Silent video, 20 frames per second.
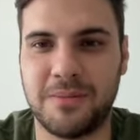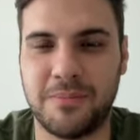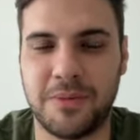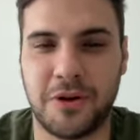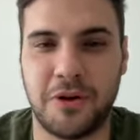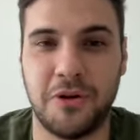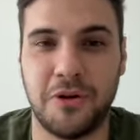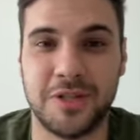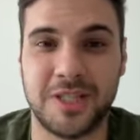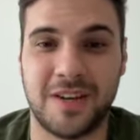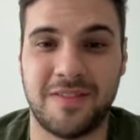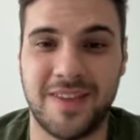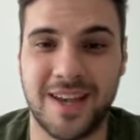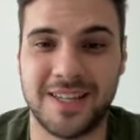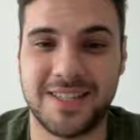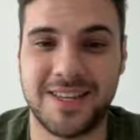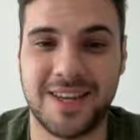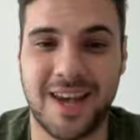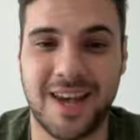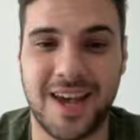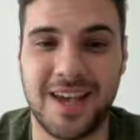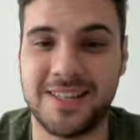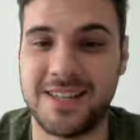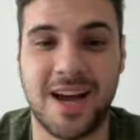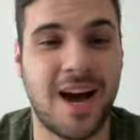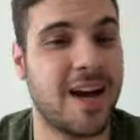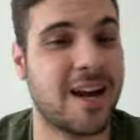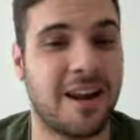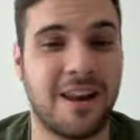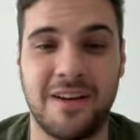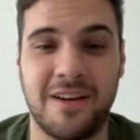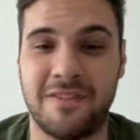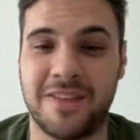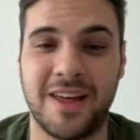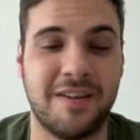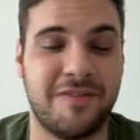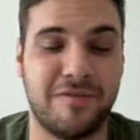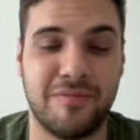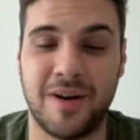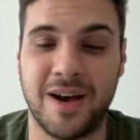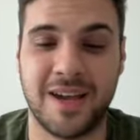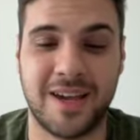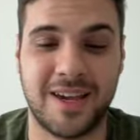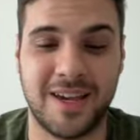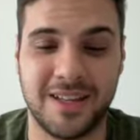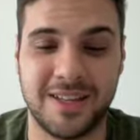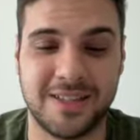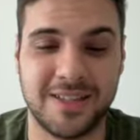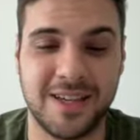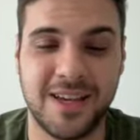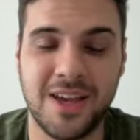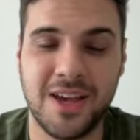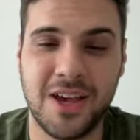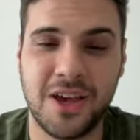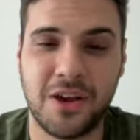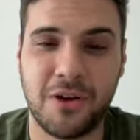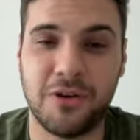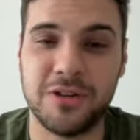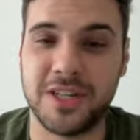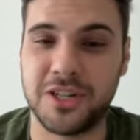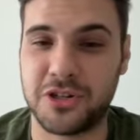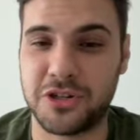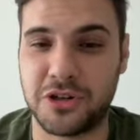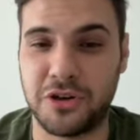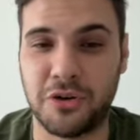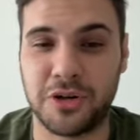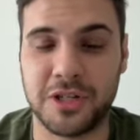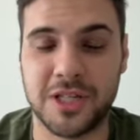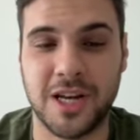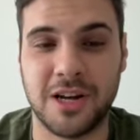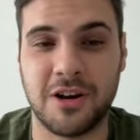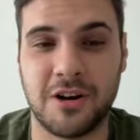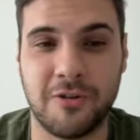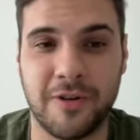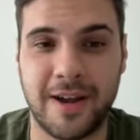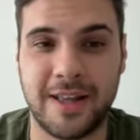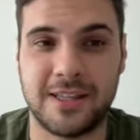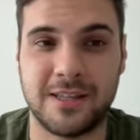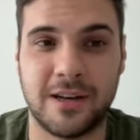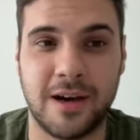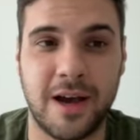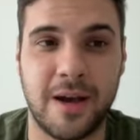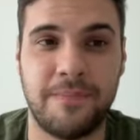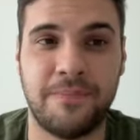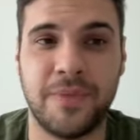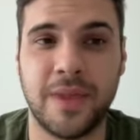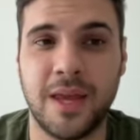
because if that's the case, I'd love that for my kids, because it just looks like a great time.